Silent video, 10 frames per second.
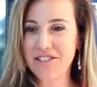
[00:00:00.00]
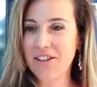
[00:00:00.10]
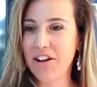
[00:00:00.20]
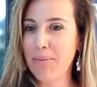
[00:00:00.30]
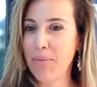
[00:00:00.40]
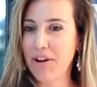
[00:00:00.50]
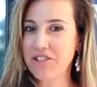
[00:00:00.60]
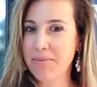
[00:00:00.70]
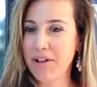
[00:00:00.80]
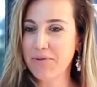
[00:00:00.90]
just talk about
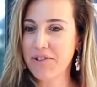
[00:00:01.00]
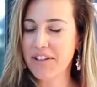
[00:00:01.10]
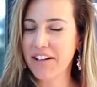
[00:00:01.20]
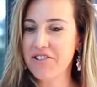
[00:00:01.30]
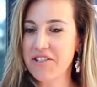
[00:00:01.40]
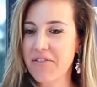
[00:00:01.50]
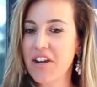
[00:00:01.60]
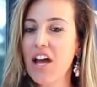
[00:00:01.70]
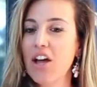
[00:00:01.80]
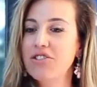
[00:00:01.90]
precious metals for a second here,
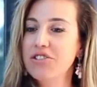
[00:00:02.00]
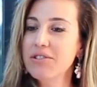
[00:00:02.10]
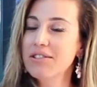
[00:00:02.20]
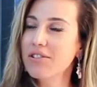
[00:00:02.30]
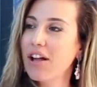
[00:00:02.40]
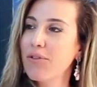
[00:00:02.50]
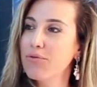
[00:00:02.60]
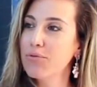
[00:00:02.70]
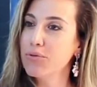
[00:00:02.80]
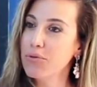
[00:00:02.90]
David. Do you still have
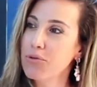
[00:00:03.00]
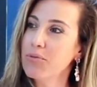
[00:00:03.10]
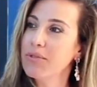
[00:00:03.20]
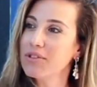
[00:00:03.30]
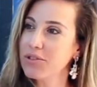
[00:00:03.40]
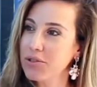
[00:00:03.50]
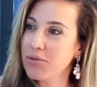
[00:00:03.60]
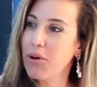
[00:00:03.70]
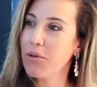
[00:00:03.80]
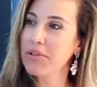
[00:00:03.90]
room to
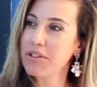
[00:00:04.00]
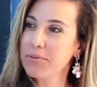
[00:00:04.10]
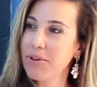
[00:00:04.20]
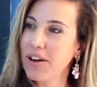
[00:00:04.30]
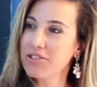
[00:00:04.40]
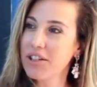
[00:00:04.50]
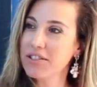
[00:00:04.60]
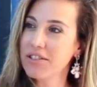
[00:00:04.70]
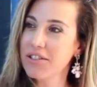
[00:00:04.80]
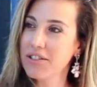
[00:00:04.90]
grow these
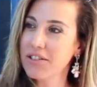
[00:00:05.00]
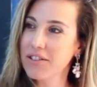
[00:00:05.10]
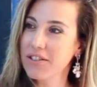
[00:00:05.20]
projects here?